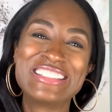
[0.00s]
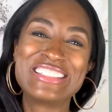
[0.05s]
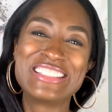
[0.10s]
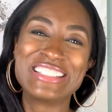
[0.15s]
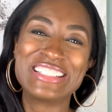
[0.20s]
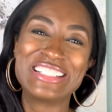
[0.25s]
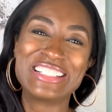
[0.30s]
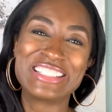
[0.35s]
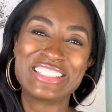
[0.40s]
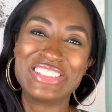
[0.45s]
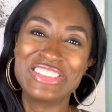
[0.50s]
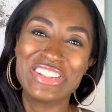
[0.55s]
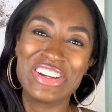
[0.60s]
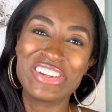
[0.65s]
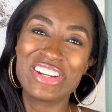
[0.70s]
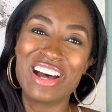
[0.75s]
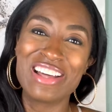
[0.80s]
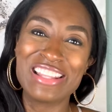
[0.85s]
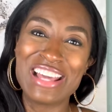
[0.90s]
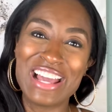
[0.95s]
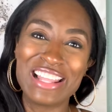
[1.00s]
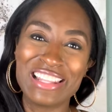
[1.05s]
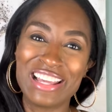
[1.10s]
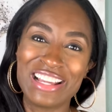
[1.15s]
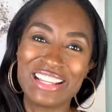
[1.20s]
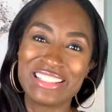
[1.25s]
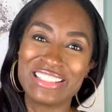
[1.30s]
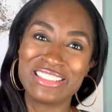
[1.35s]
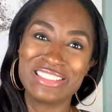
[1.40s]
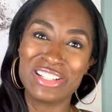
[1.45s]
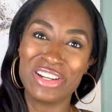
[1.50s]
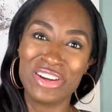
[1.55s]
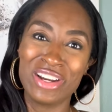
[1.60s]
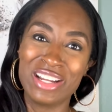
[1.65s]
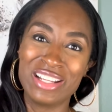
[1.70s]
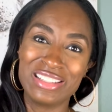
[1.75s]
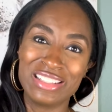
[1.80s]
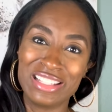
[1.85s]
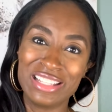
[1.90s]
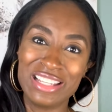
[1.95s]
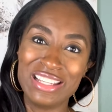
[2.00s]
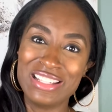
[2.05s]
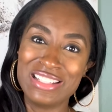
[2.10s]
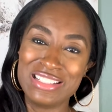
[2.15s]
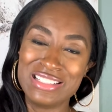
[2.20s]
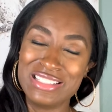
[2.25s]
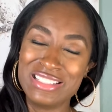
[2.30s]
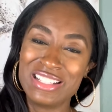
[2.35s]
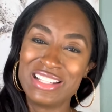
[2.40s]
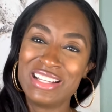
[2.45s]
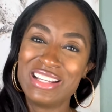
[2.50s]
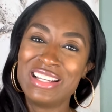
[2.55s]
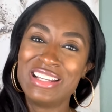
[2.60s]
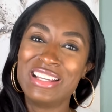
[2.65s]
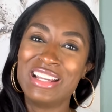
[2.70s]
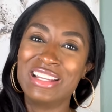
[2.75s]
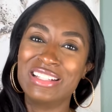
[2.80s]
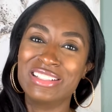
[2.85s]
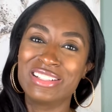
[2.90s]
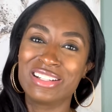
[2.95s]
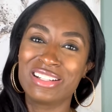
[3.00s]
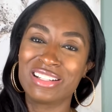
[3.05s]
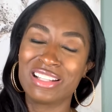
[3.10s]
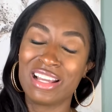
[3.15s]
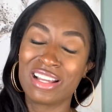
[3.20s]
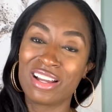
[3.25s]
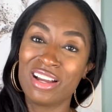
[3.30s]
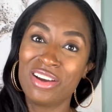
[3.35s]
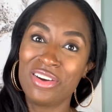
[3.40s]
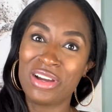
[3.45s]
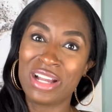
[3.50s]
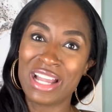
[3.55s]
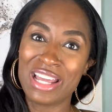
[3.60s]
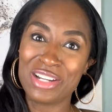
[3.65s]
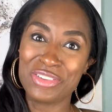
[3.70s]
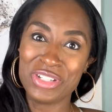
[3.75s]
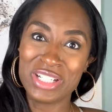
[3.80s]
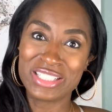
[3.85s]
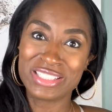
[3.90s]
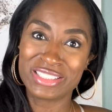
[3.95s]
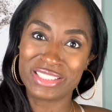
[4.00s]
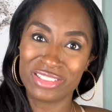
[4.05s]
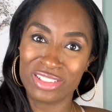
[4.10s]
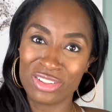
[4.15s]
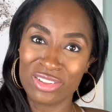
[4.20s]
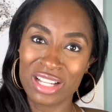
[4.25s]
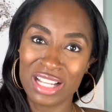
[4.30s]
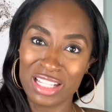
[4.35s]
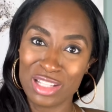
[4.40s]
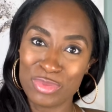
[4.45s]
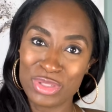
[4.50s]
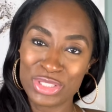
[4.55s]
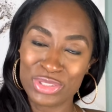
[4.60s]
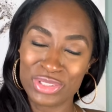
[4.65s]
to you learn all that like during the end and you're like, oh, I got to register. Okay, let me do